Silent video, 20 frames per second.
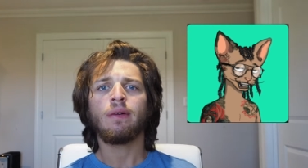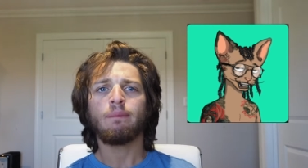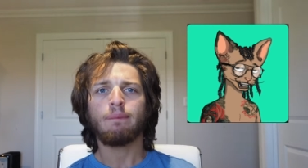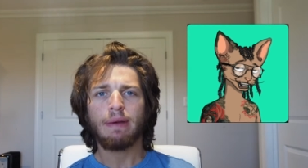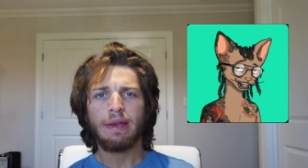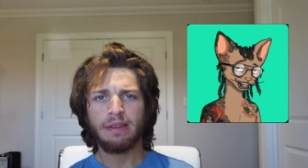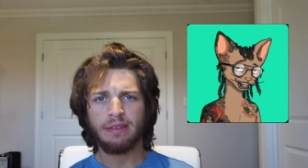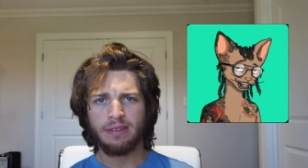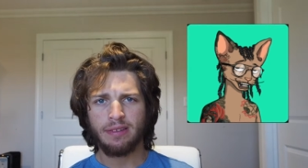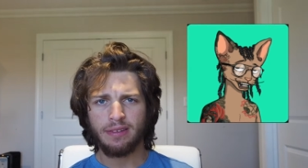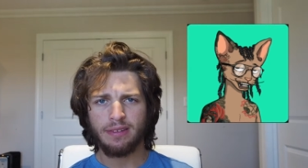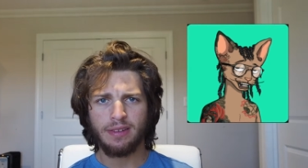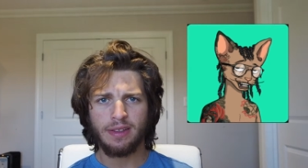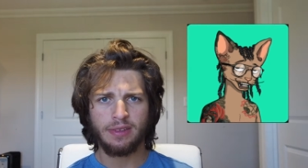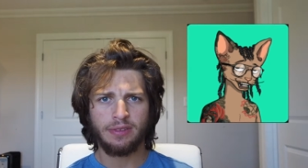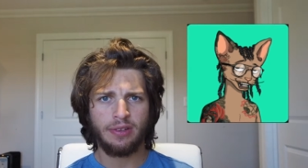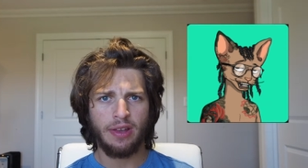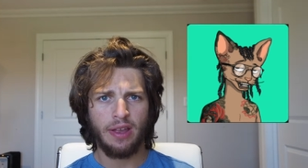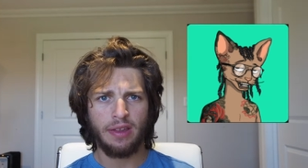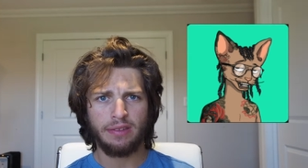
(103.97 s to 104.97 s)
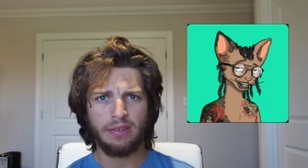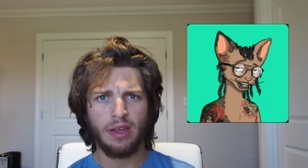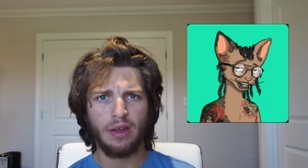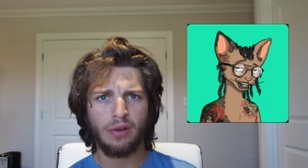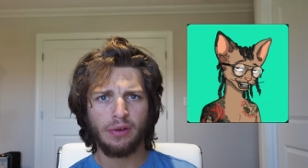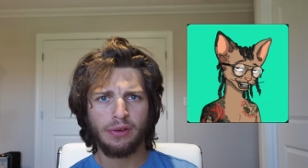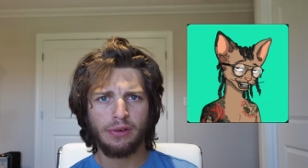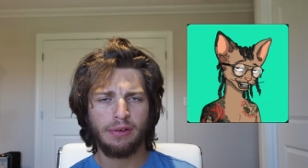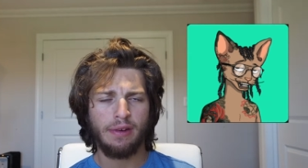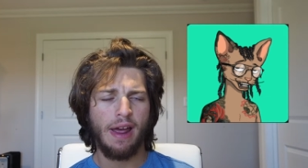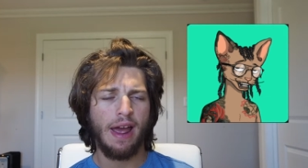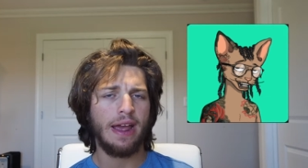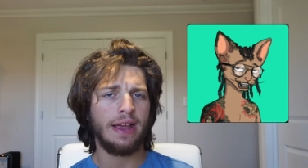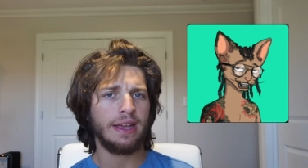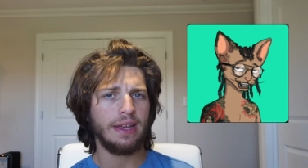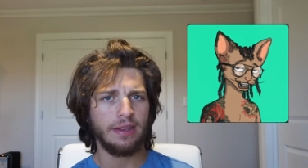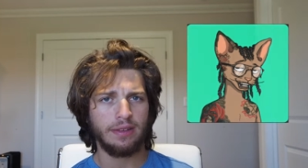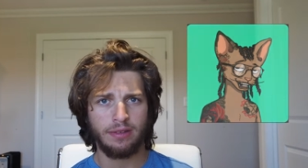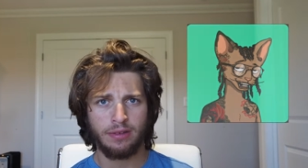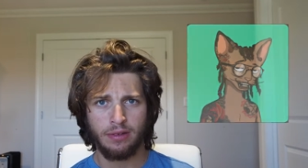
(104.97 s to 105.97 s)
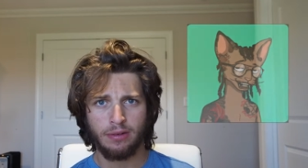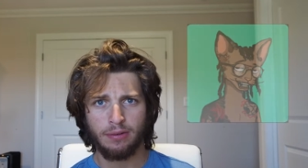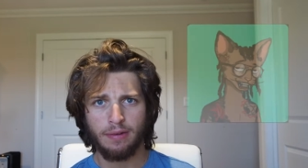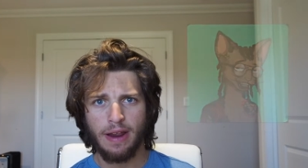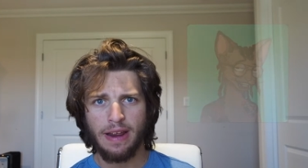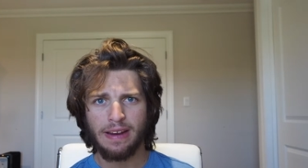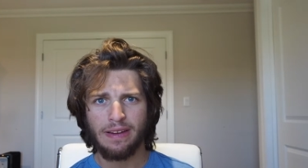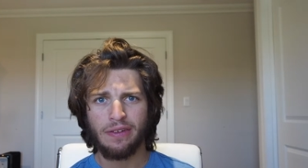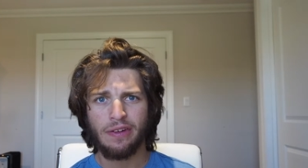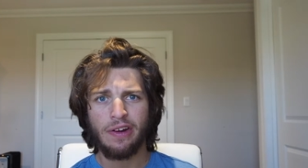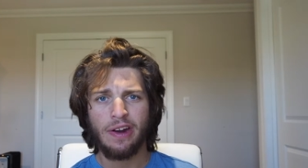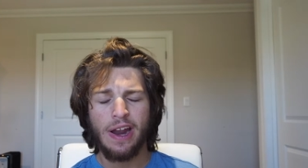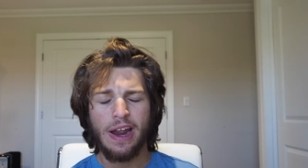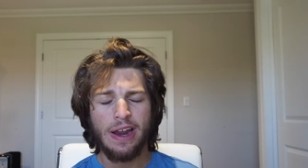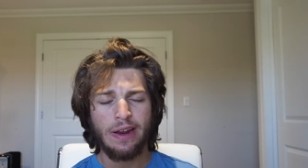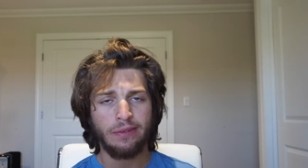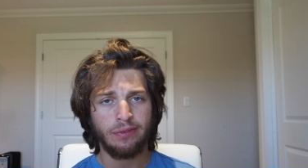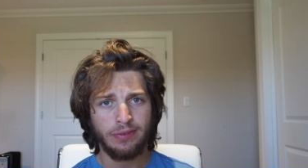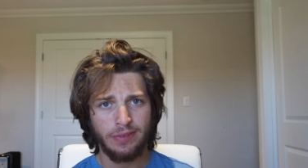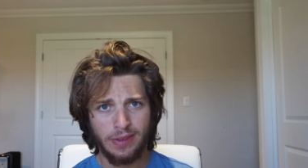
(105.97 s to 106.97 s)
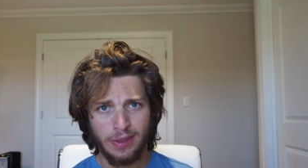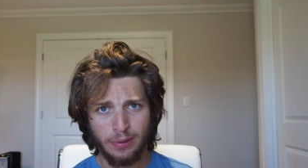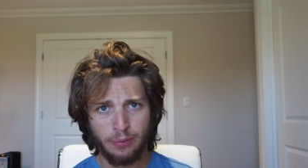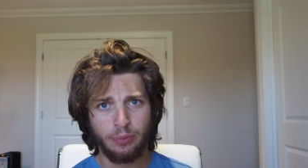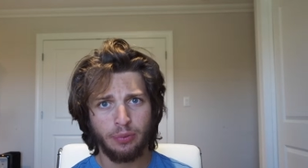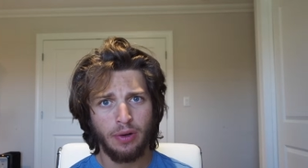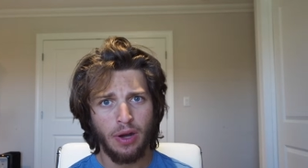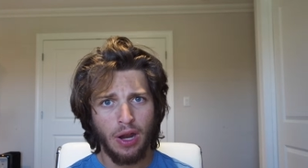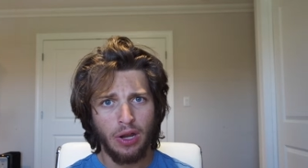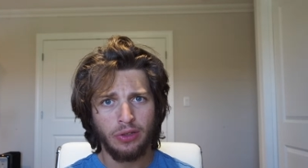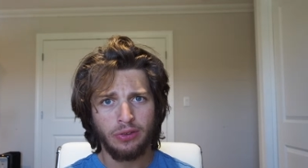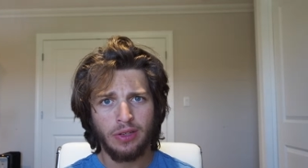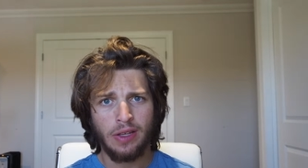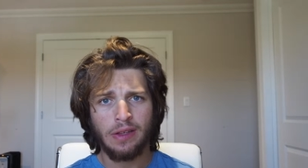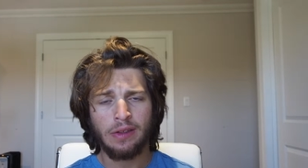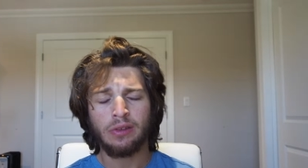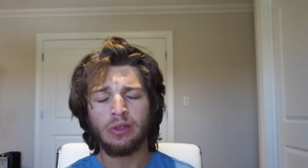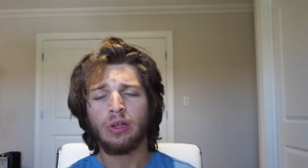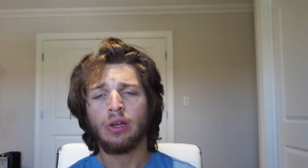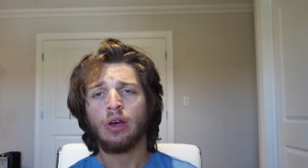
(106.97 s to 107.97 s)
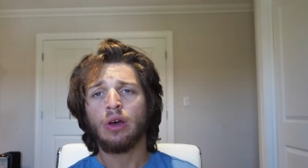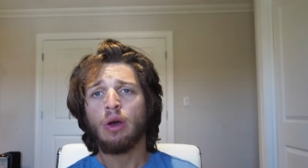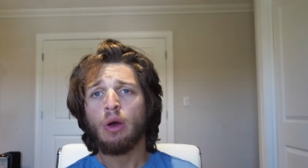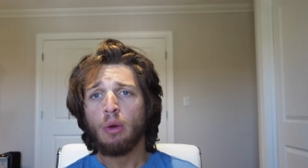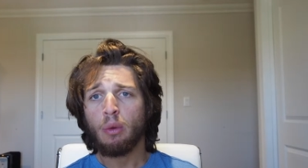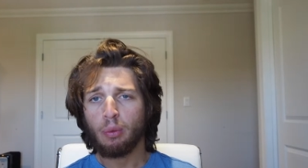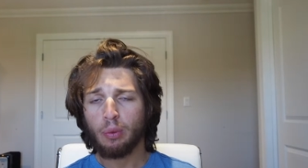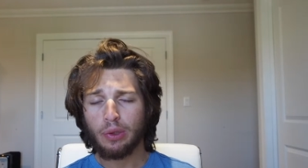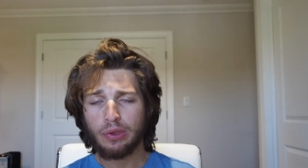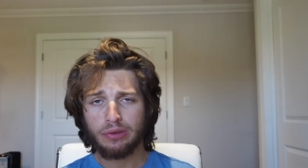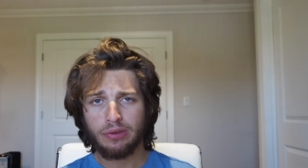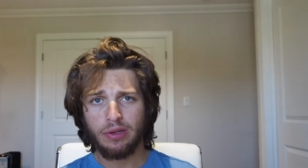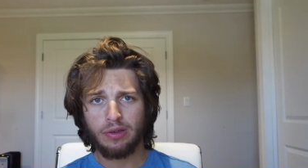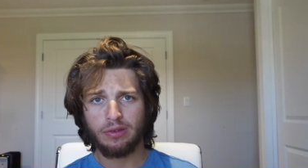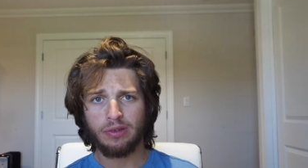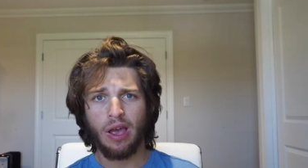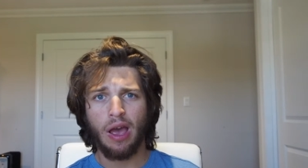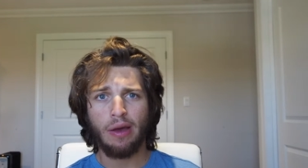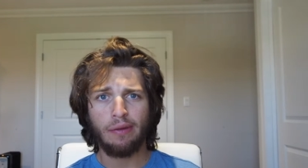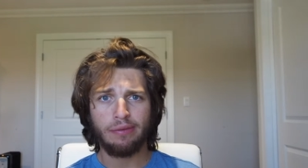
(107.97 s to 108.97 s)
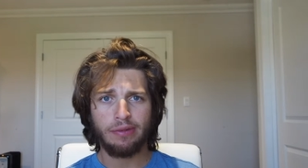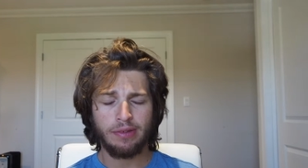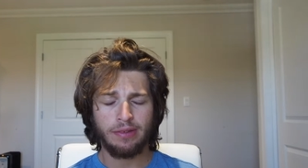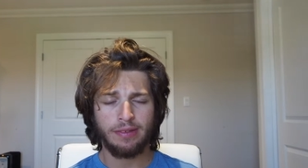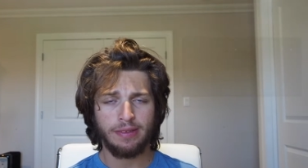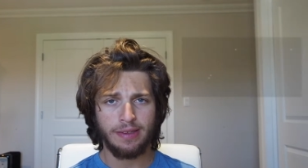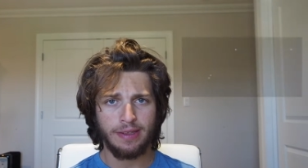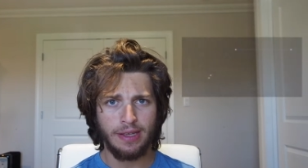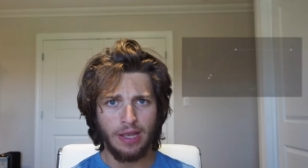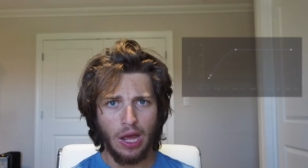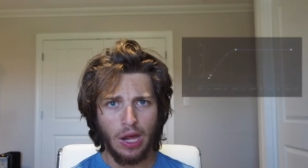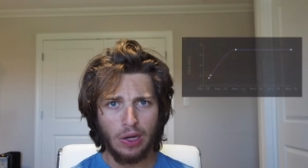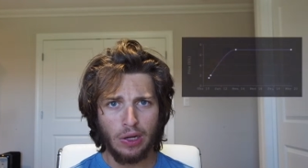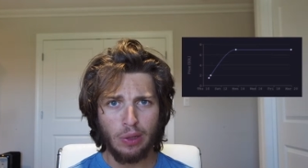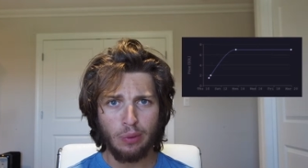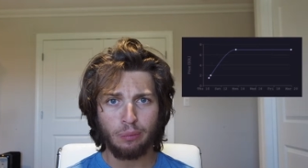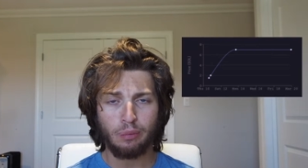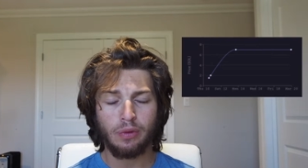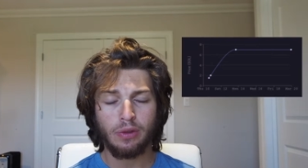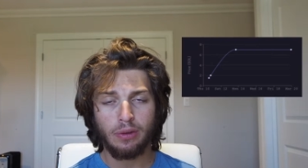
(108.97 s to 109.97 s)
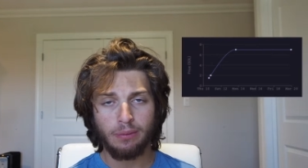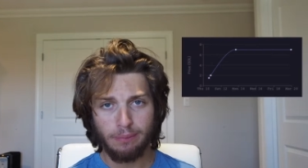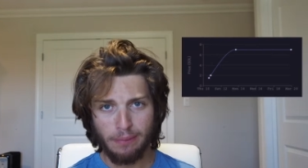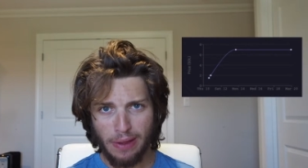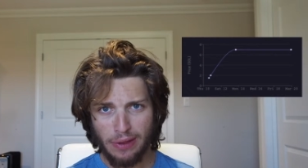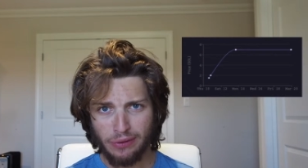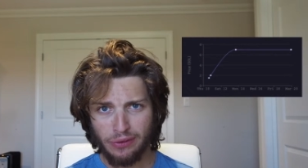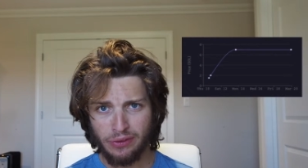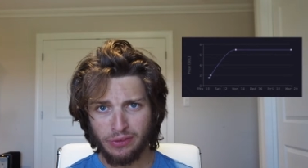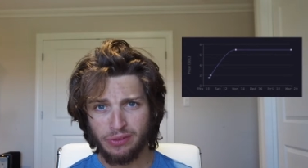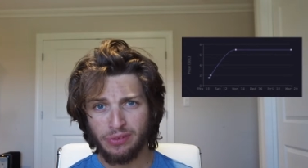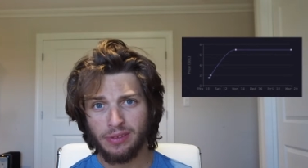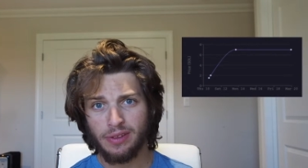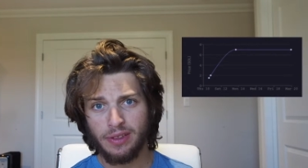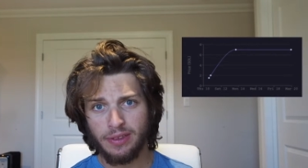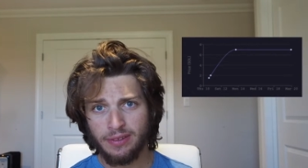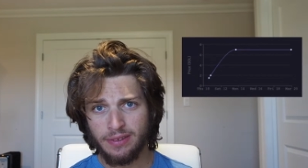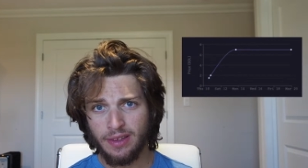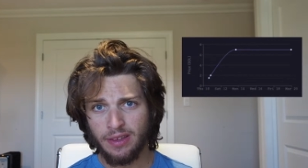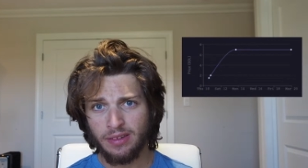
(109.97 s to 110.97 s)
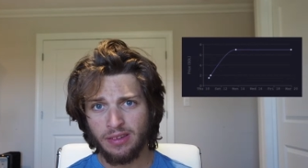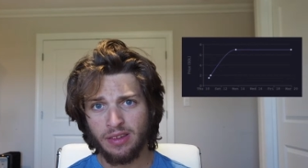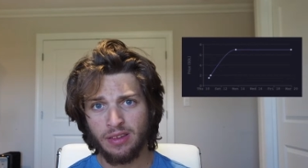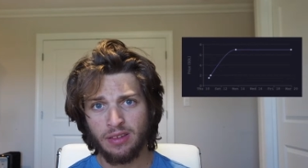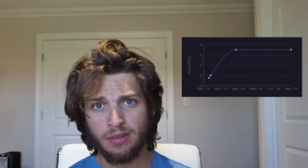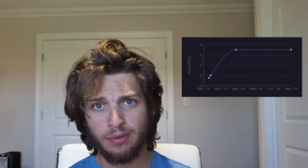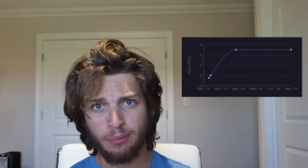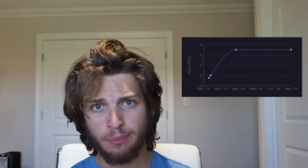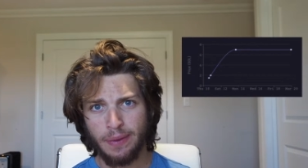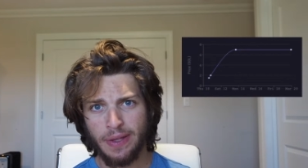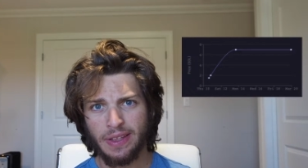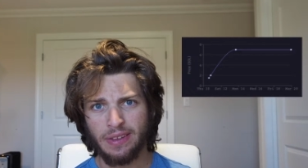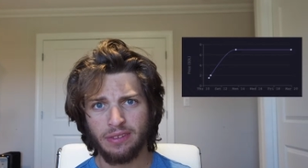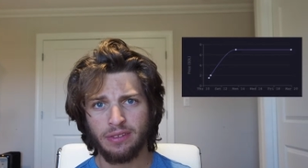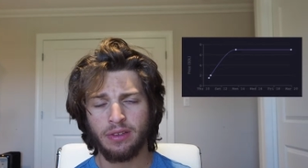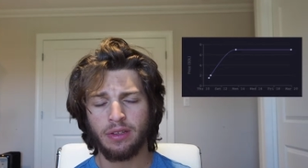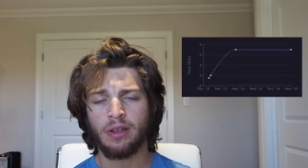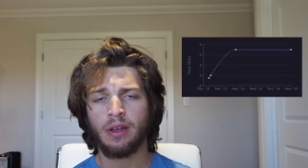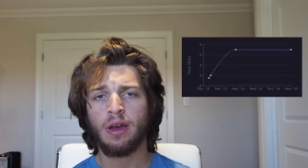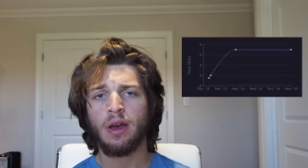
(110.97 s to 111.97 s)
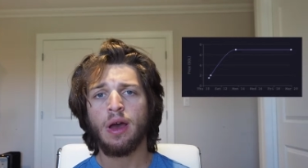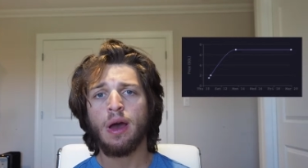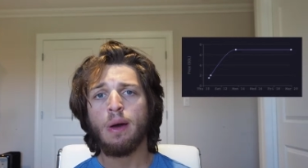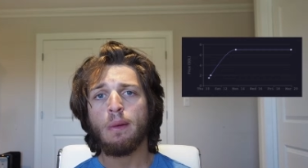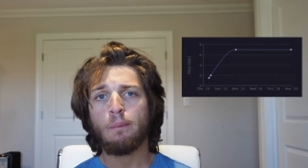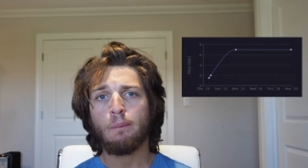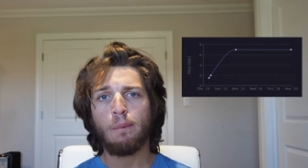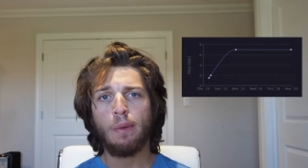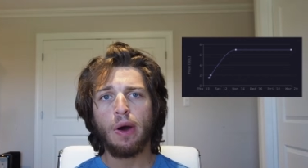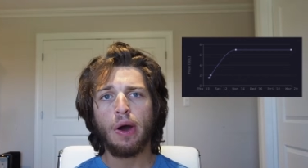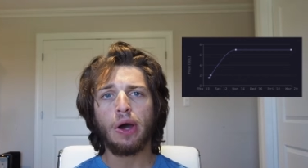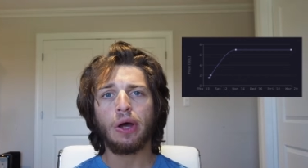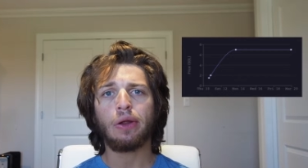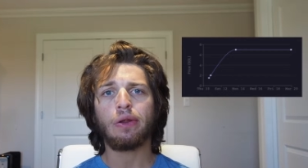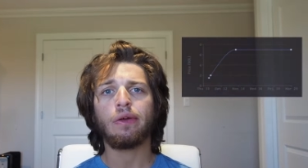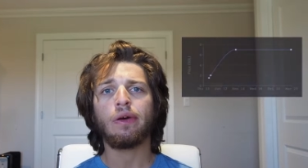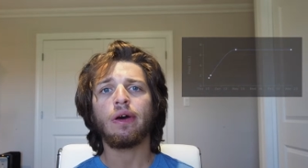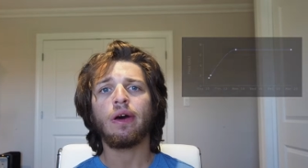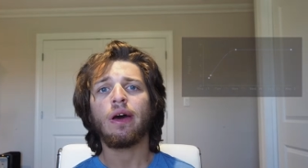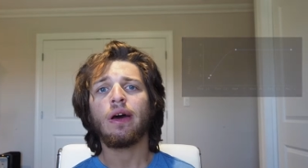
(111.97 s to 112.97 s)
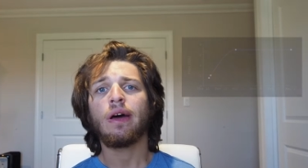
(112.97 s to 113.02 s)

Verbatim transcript: Basically, Cets on Creck is a regular N F T project, which has obviously gone up tremendously since its mint, but